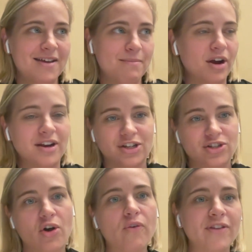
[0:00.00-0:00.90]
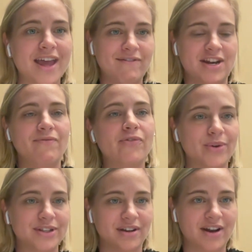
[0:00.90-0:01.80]
marketing should hopefully have an
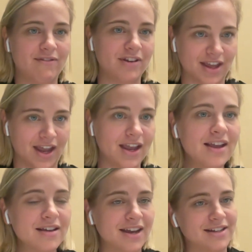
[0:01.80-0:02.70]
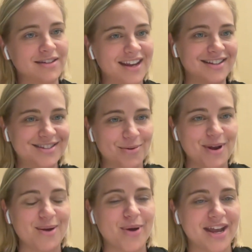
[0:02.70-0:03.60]
influence on everything in so
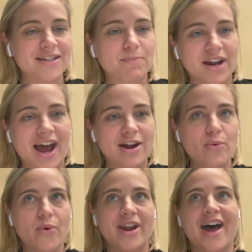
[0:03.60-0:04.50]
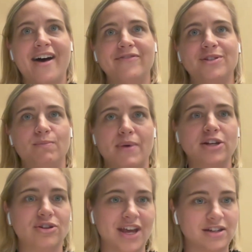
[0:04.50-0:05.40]
many ways, but I don't want to have to
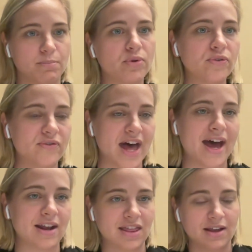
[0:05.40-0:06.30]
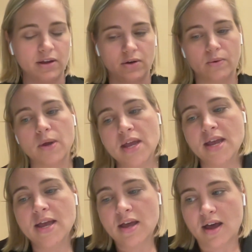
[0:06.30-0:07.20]
measure that to prove that. I think,
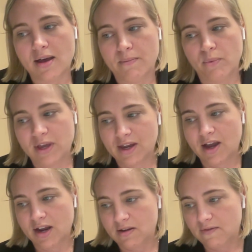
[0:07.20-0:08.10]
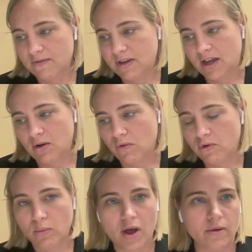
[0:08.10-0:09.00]
we can kind of get
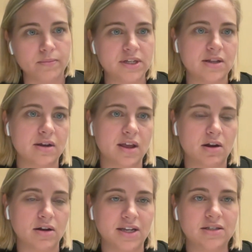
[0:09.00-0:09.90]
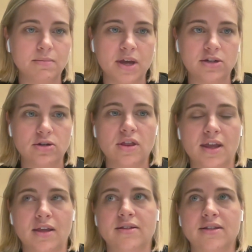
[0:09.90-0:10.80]
overwhelmed in our need to measure
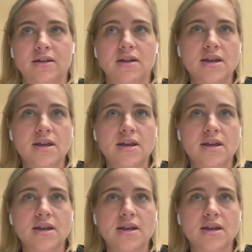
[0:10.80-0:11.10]
things and